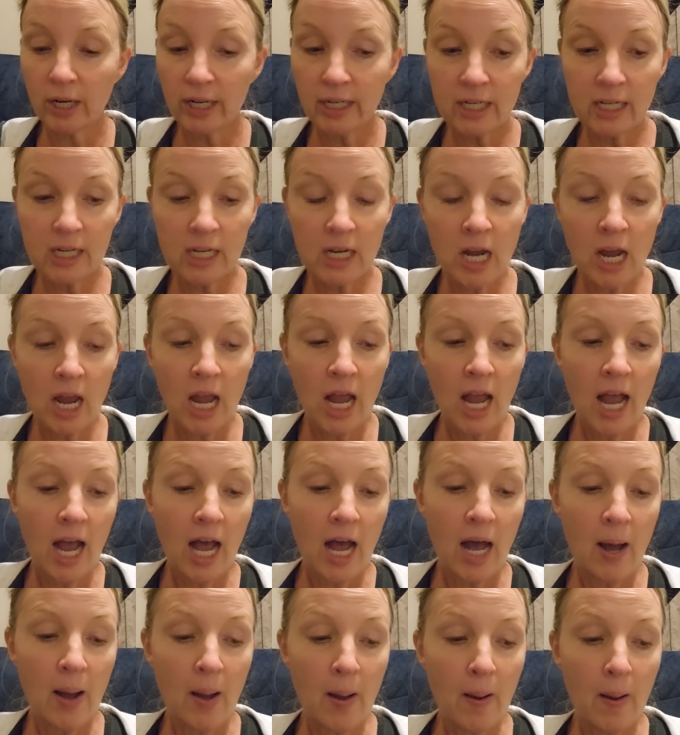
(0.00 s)
ready.
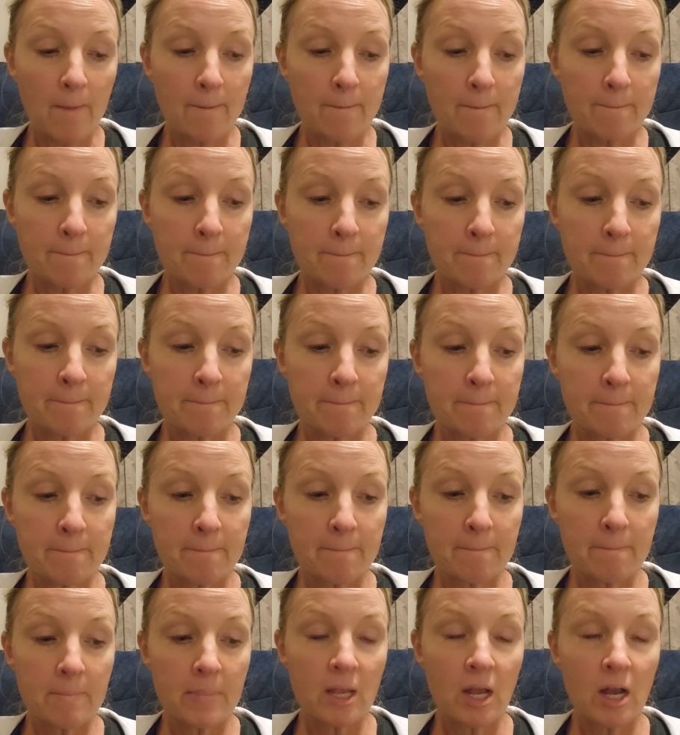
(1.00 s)
Um,
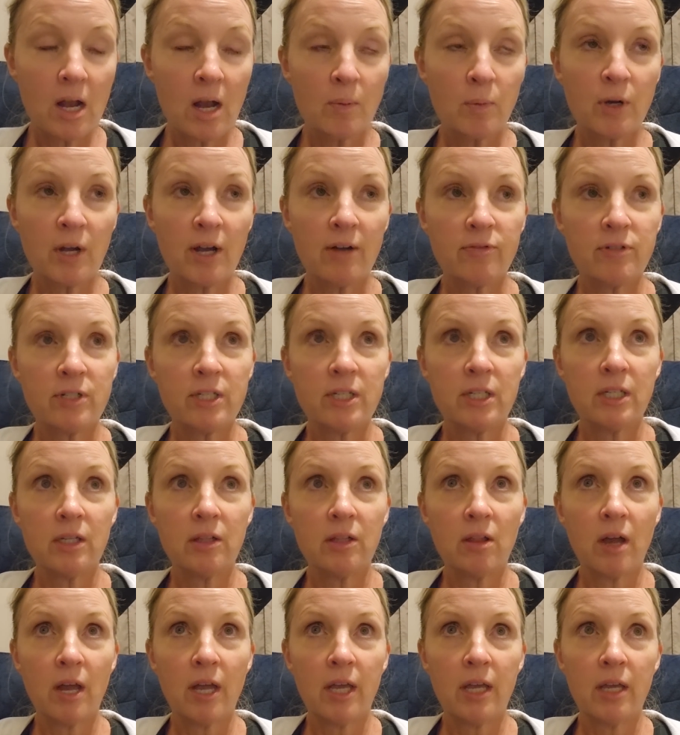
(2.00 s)
I'm going to have to
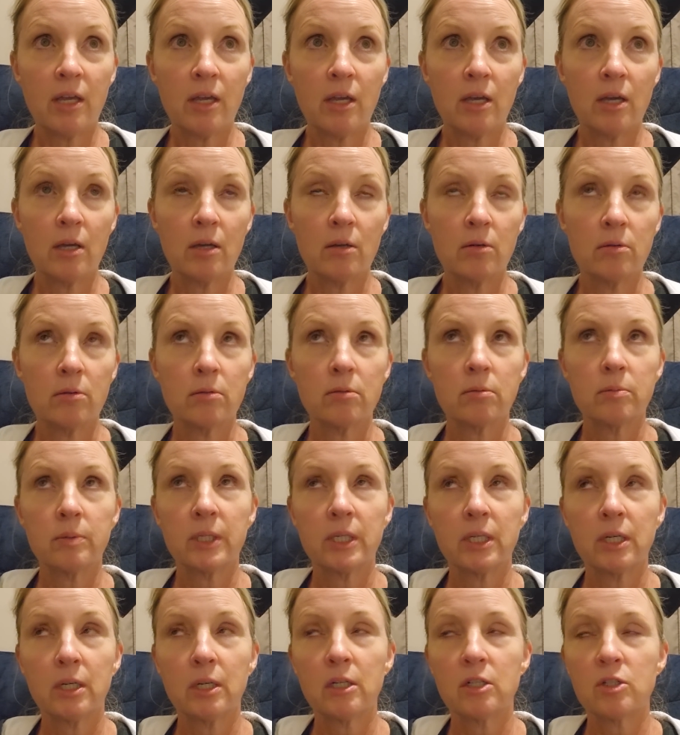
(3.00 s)
get like, oh
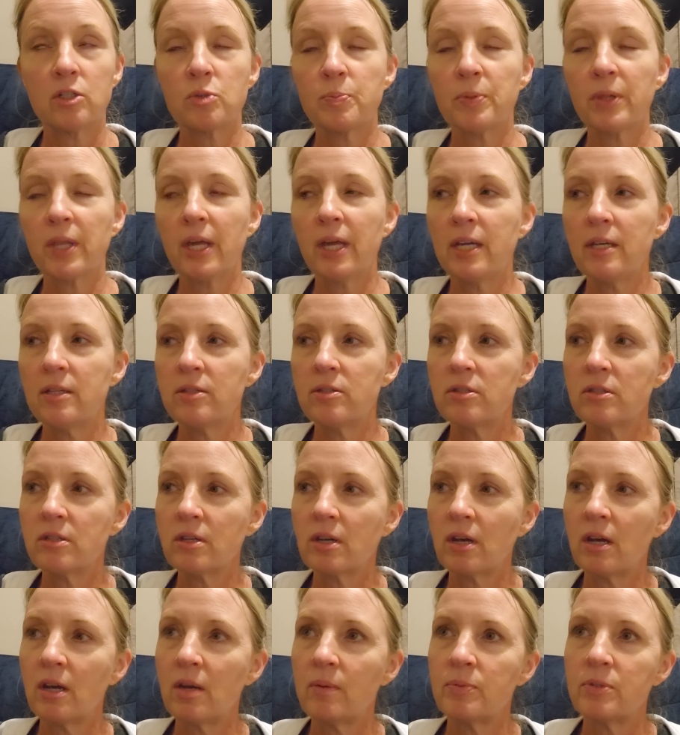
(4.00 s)
my gosh, plates,
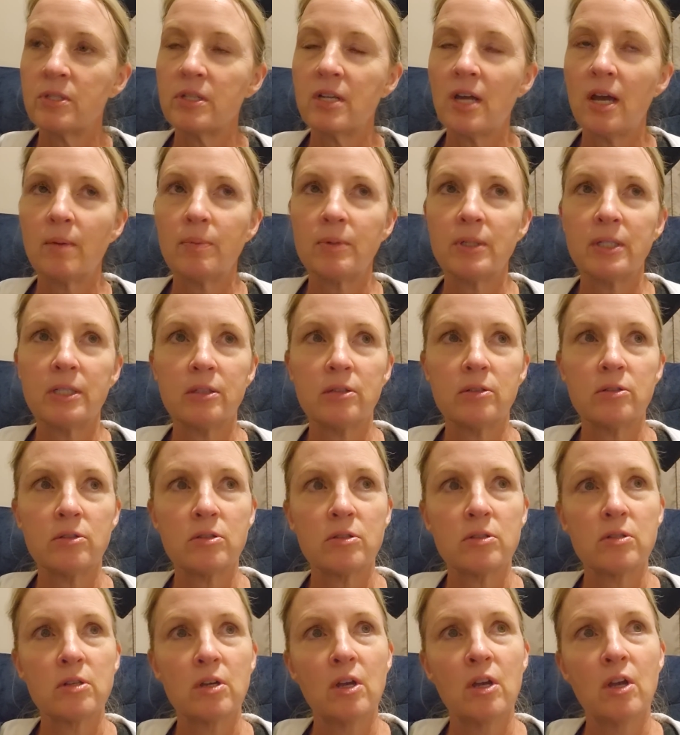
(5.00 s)
cups,
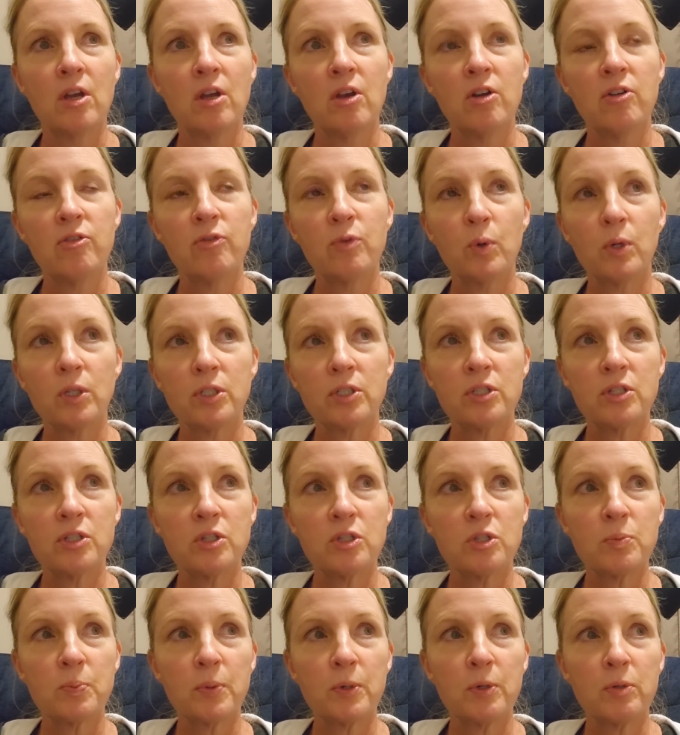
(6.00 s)
napkins, forks
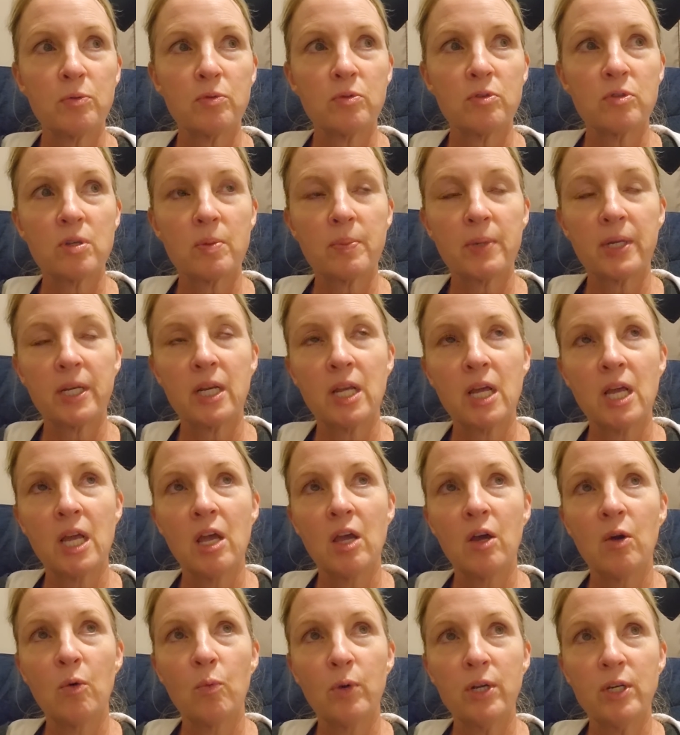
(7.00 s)
and spoons. I mean,
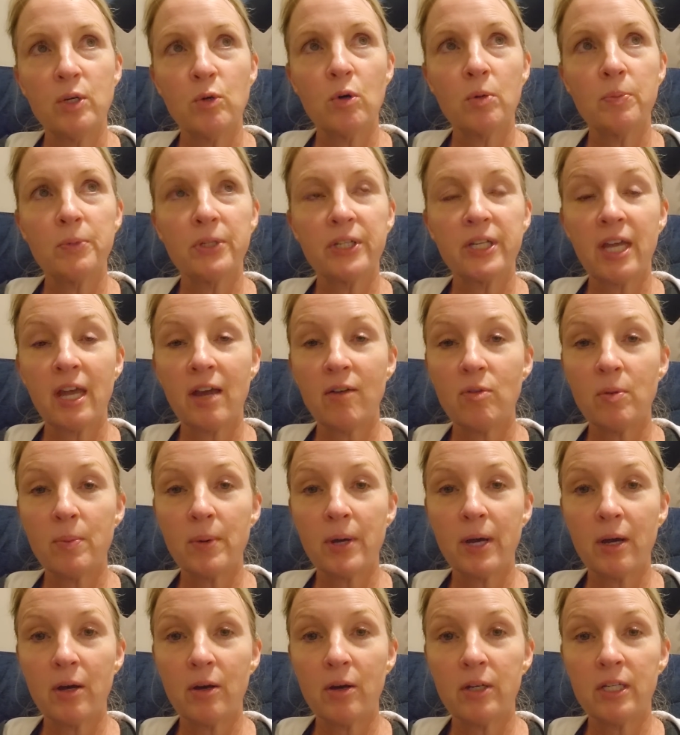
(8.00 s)
we normally have
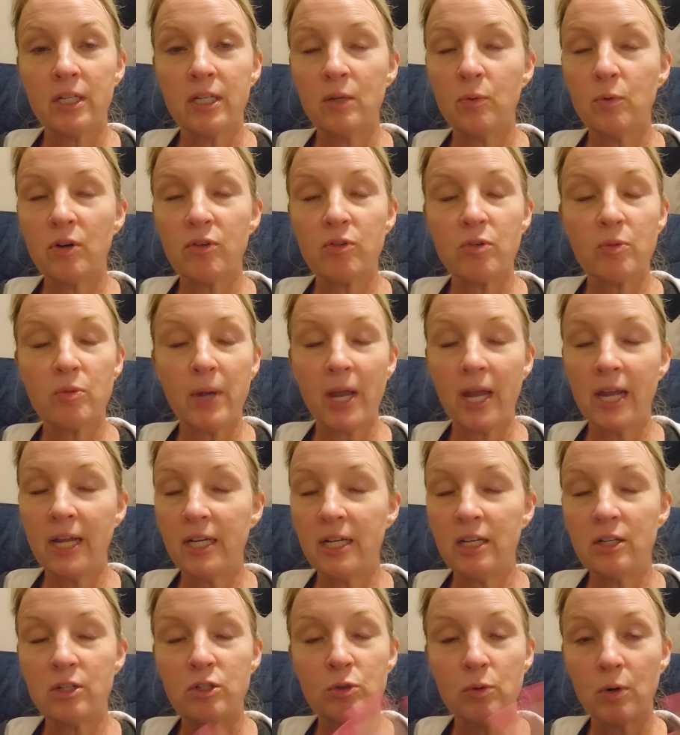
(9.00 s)
about anywhere from
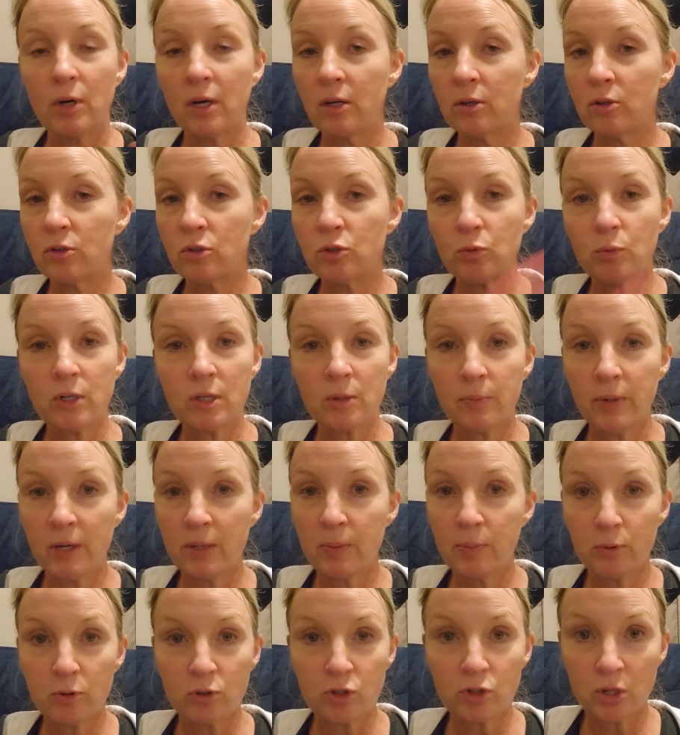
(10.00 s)
80 to 120
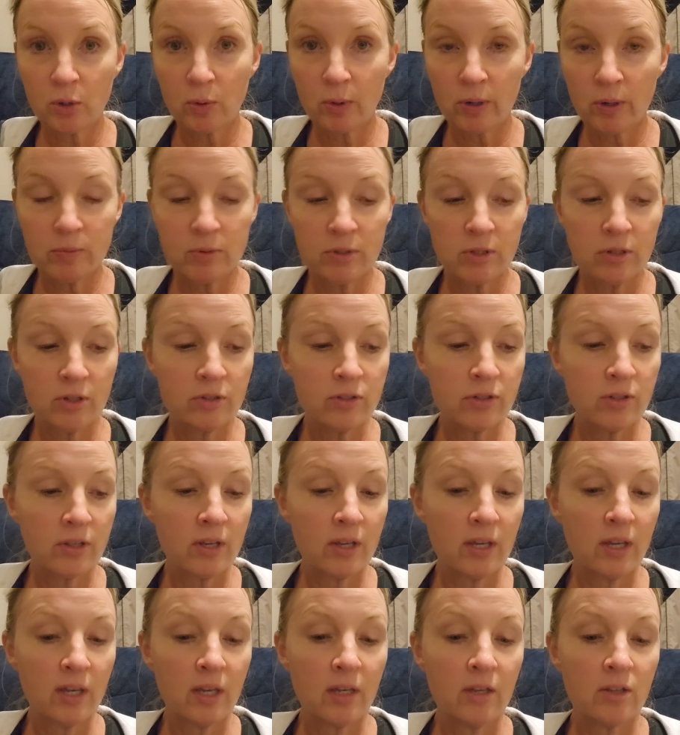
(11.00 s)
people show up to this
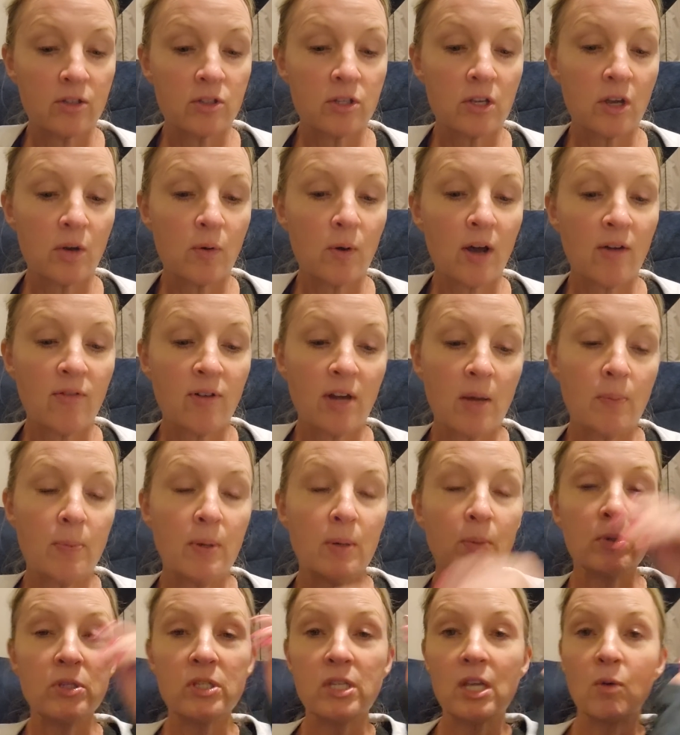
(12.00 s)
thing. So I've had
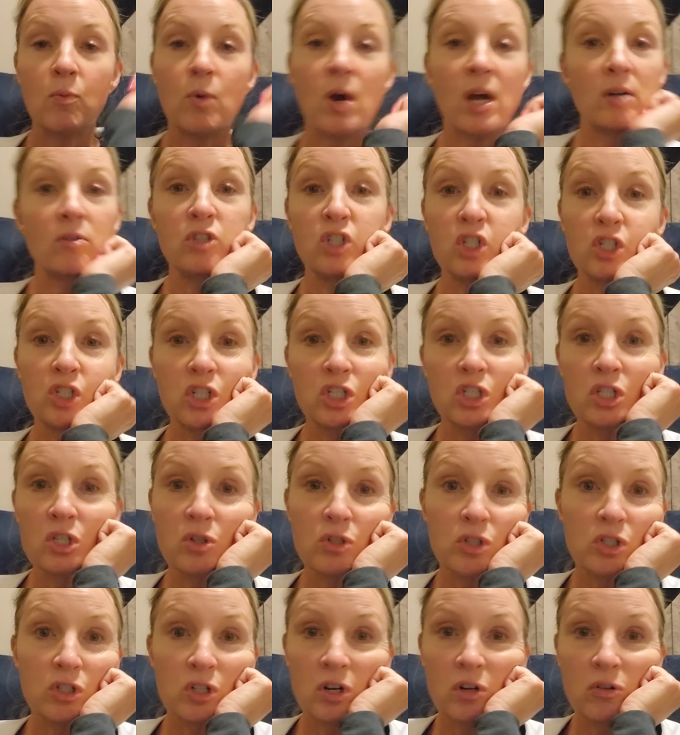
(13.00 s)
people say, why don't you just
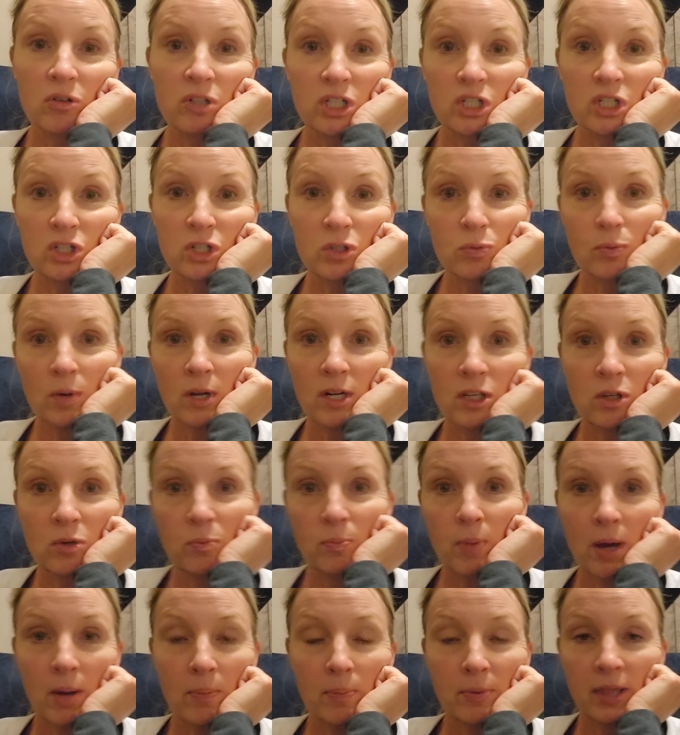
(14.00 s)
use your own dishes? Why do
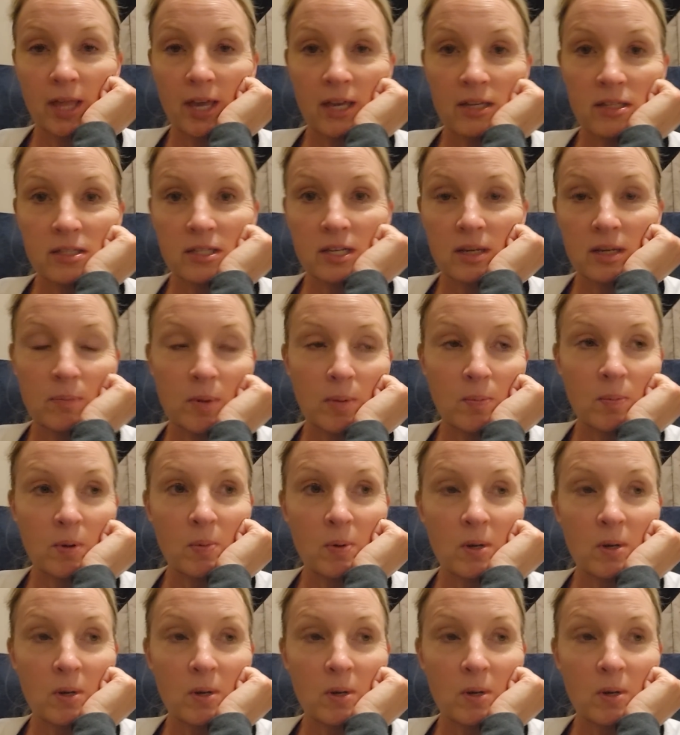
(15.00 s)
you buy plastic?